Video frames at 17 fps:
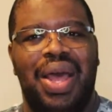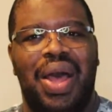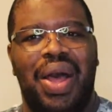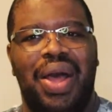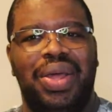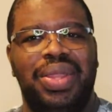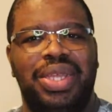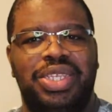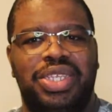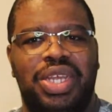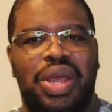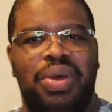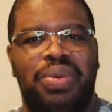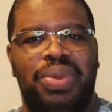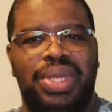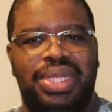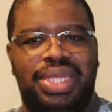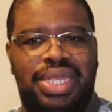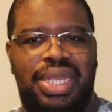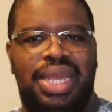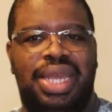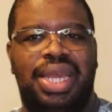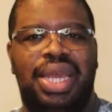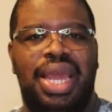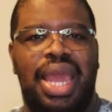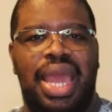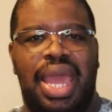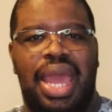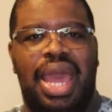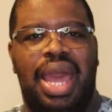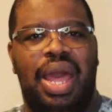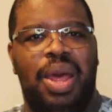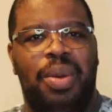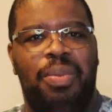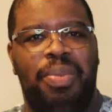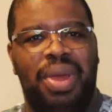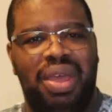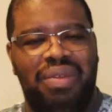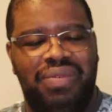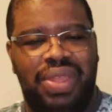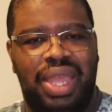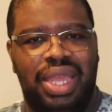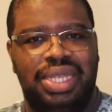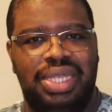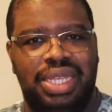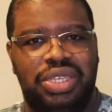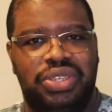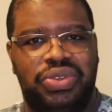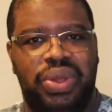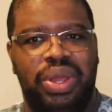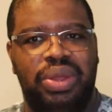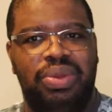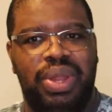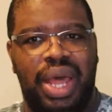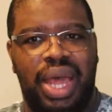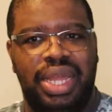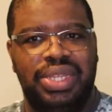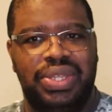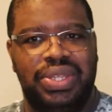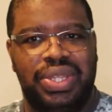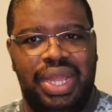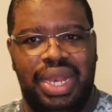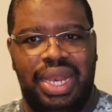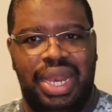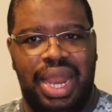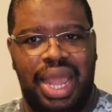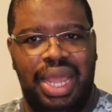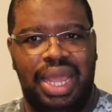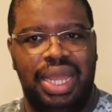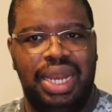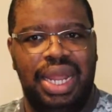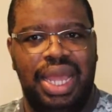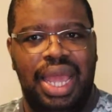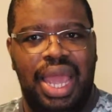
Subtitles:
On the show, we see how Beth takes these tranquilizers at night,